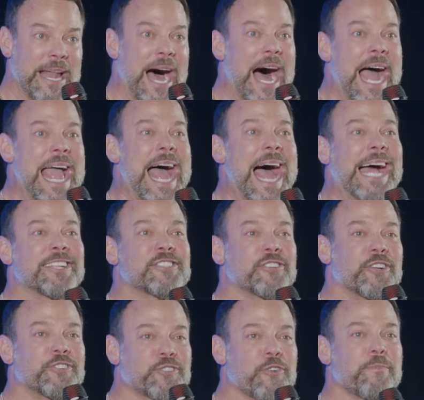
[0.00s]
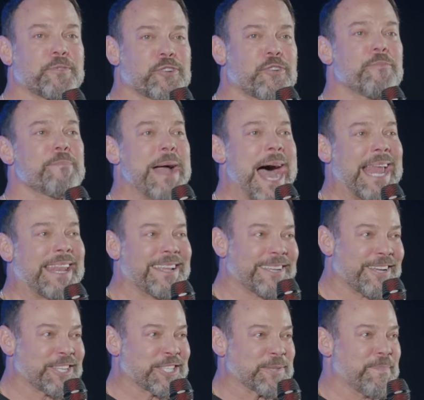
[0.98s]
I had such a traumatic
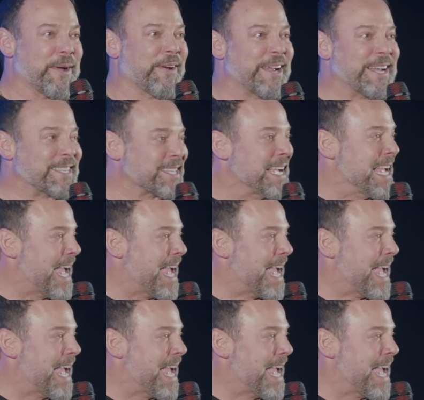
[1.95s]
experience